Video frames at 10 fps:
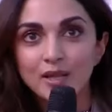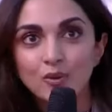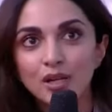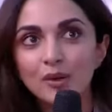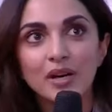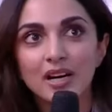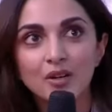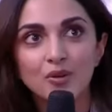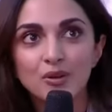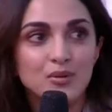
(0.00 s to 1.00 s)
the only way I
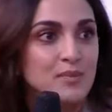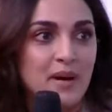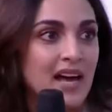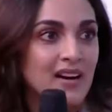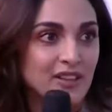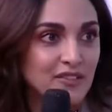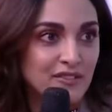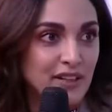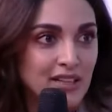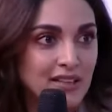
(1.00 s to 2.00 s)
could was by having
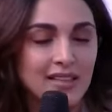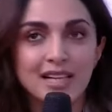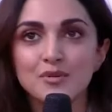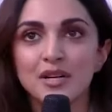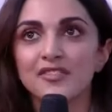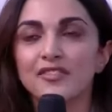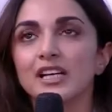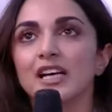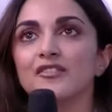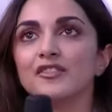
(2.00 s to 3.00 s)
faith. And that's what I
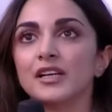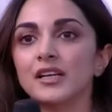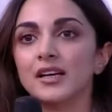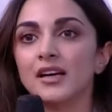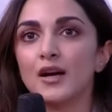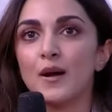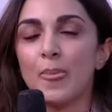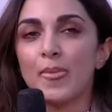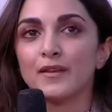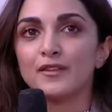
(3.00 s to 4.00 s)
feel. I feel
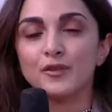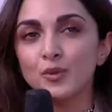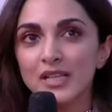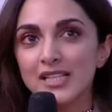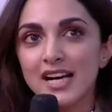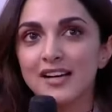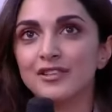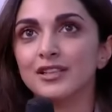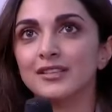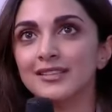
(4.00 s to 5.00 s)
the few things
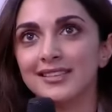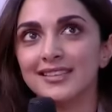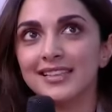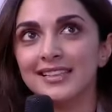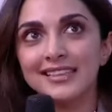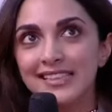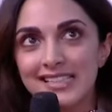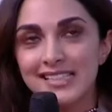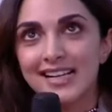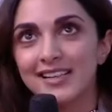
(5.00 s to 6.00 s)
I've learned in
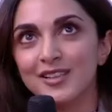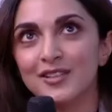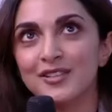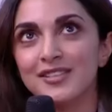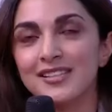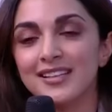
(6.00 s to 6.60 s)
these 10 years